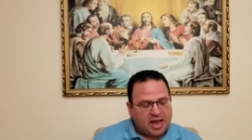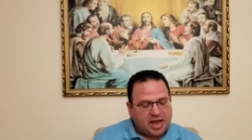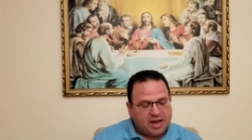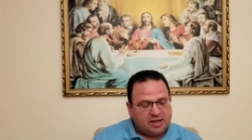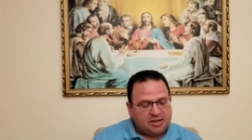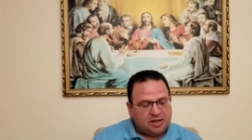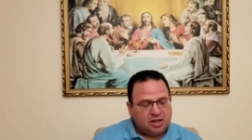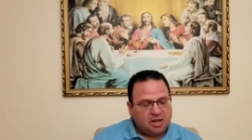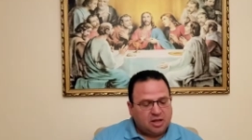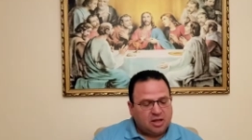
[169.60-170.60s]

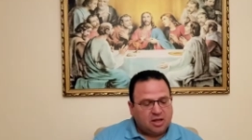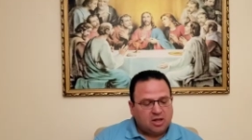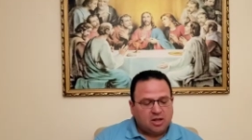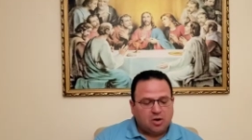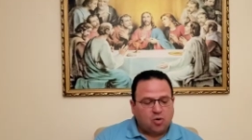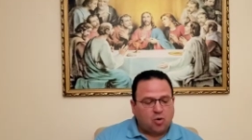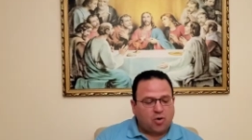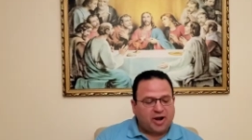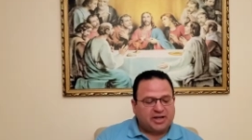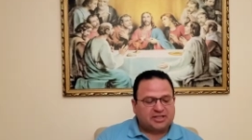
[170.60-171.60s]
And
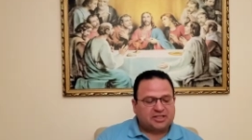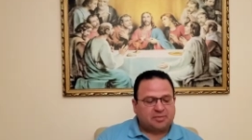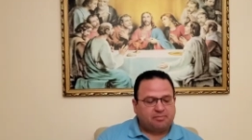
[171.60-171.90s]
Lord is